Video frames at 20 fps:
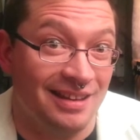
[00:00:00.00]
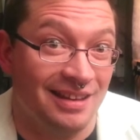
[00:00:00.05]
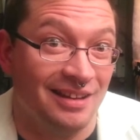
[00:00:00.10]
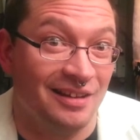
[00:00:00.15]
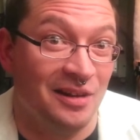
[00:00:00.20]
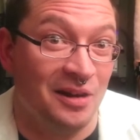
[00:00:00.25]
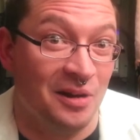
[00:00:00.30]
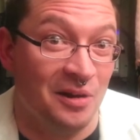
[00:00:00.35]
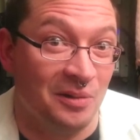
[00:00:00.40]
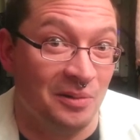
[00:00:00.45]
I
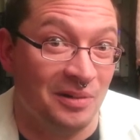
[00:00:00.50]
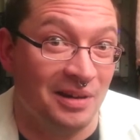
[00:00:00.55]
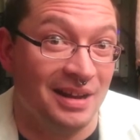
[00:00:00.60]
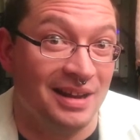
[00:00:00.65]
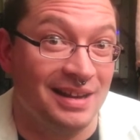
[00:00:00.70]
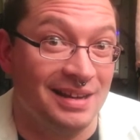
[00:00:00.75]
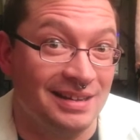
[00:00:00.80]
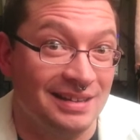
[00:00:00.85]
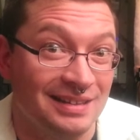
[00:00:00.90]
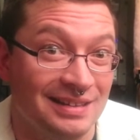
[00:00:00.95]
know,
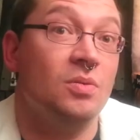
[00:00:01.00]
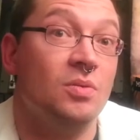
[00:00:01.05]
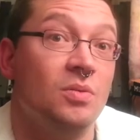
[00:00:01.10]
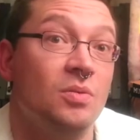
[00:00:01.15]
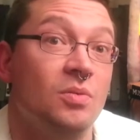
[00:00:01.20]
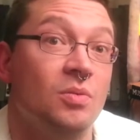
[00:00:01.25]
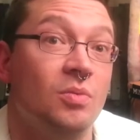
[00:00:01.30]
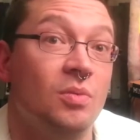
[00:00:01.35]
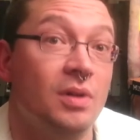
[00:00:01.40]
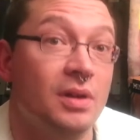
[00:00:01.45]
right?
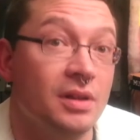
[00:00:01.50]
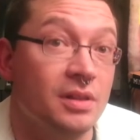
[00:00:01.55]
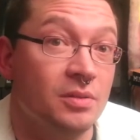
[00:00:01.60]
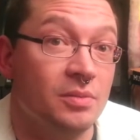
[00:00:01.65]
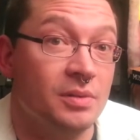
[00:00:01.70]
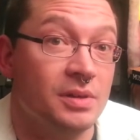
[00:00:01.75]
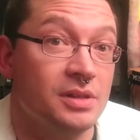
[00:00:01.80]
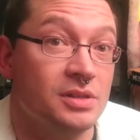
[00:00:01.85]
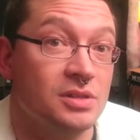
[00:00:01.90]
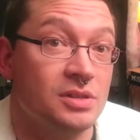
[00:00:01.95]
One of the
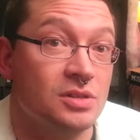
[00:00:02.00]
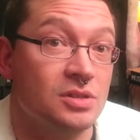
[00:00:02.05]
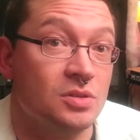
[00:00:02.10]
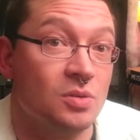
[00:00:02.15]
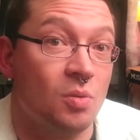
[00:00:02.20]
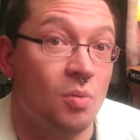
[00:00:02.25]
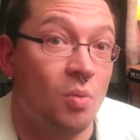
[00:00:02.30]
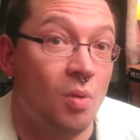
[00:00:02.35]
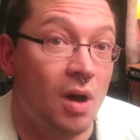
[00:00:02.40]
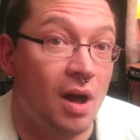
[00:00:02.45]
reasons
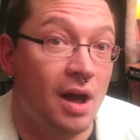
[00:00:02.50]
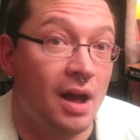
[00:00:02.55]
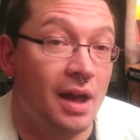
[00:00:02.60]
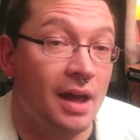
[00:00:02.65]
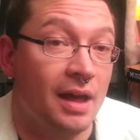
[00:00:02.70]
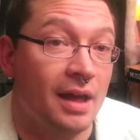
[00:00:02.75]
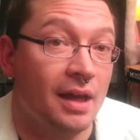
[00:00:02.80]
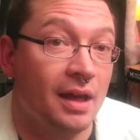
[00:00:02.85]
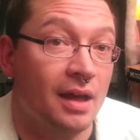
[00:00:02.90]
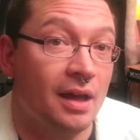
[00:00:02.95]

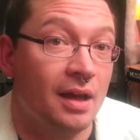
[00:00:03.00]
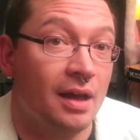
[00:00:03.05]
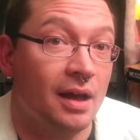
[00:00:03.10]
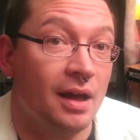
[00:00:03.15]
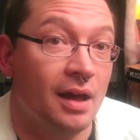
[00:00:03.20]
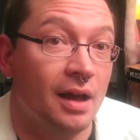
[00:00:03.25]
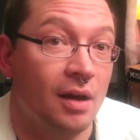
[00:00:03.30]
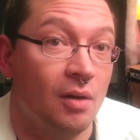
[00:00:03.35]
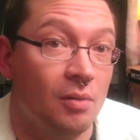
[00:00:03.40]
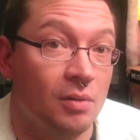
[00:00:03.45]
why
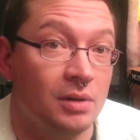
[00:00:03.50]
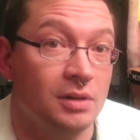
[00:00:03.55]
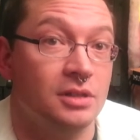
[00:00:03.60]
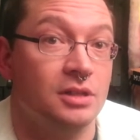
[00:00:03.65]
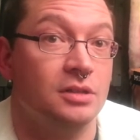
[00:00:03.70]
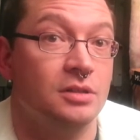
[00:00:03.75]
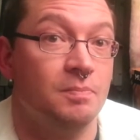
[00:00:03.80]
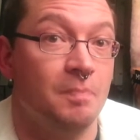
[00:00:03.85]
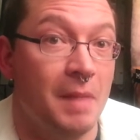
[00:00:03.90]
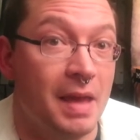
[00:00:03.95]
I
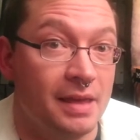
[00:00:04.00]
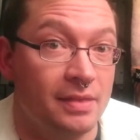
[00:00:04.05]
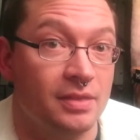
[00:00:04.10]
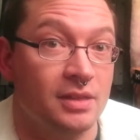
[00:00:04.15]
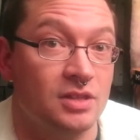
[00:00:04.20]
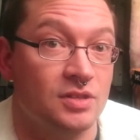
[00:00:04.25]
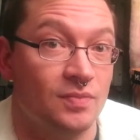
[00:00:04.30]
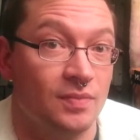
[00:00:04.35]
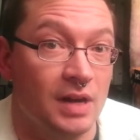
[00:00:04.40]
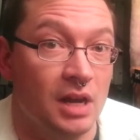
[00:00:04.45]
wanted to make
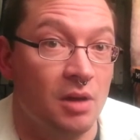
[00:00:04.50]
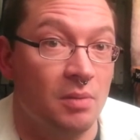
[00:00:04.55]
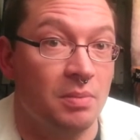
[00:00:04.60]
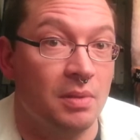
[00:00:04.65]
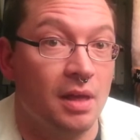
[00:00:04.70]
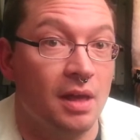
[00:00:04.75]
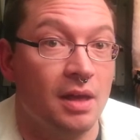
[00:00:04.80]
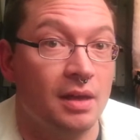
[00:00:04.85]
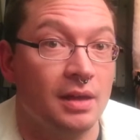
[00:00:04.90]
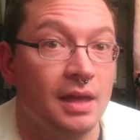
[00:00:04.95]
this video
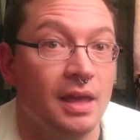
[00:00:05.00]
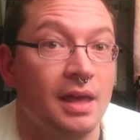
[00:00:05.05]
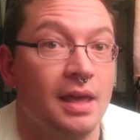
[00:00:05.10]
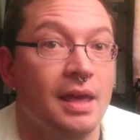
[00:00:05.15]
blog